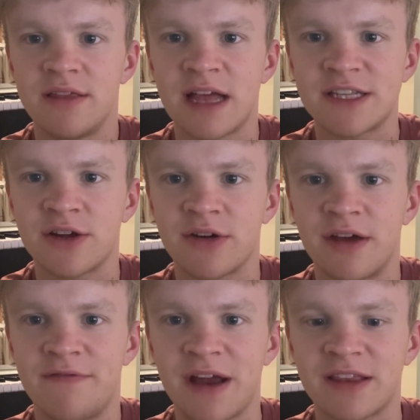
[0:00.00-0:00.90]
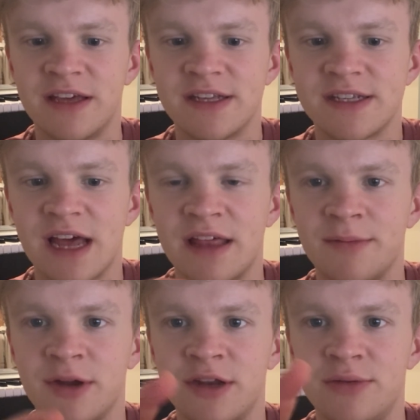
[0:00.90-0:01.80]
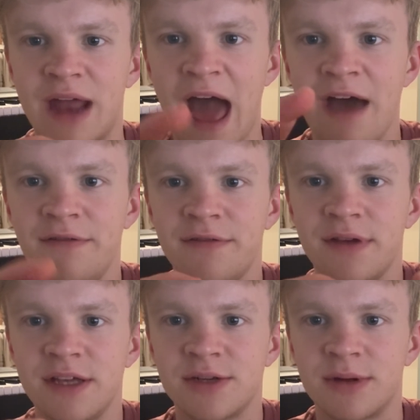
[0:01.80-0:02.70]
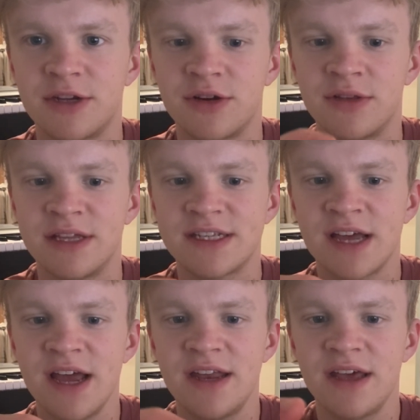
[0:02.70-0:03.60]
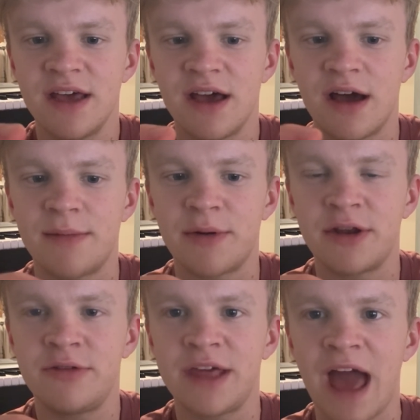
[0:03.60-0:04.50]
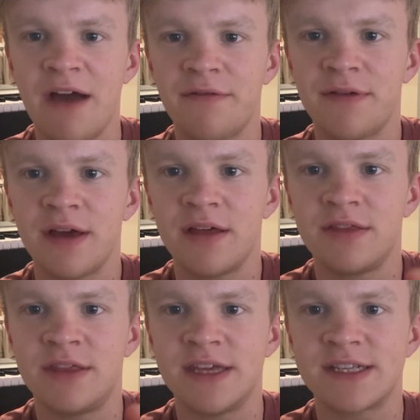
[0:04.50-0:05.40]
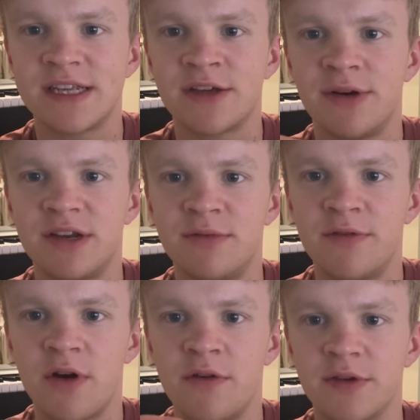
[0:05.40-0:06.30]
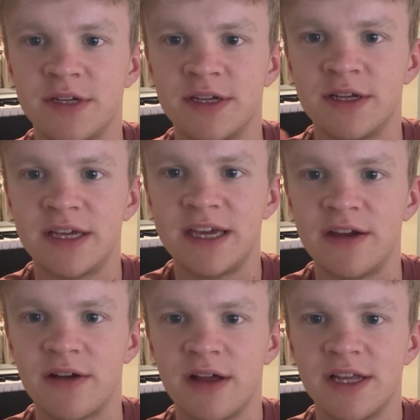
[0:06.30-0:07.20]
that's not going to affect this. And I'm going to do an F. So I'm going to turn this side. When I do the F, this is going to move over to here.